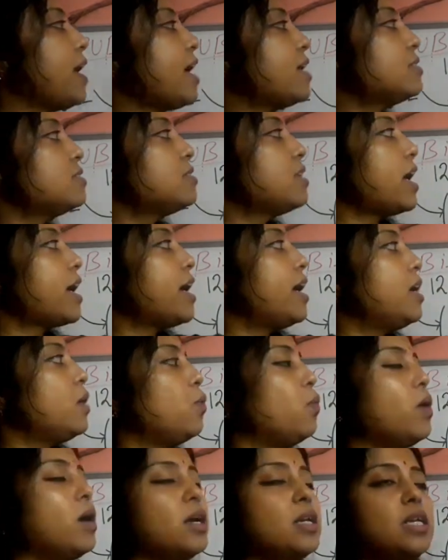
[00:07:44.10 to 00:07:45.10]
and second
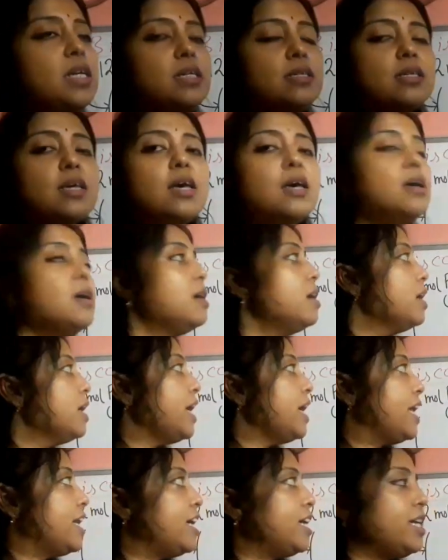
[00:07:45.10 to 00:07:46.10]
one is
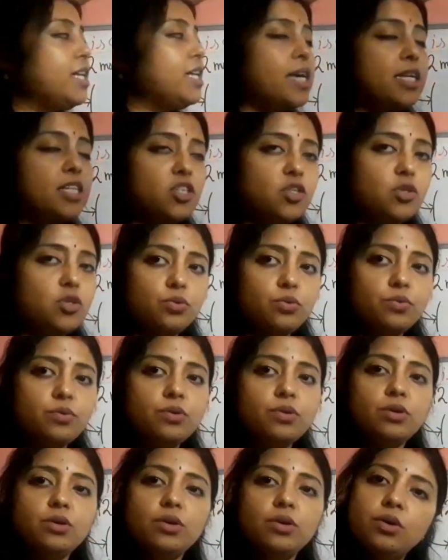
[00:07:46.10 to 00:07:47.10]
NADH2.
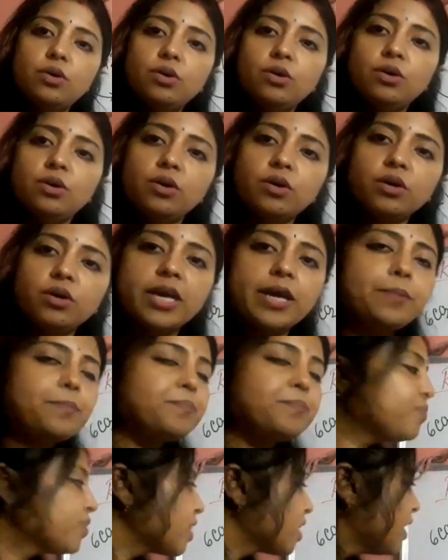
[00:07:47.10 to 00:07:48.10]
Okay,
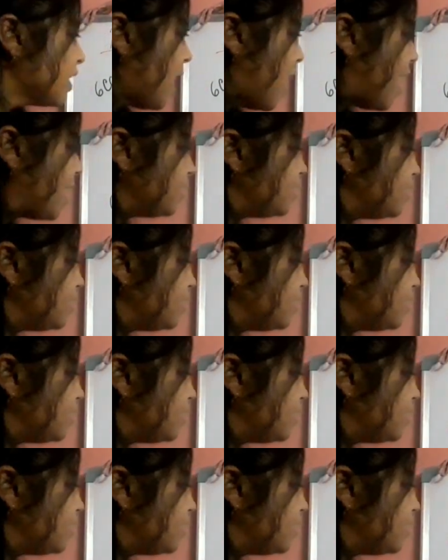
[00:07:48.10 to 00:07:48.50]
and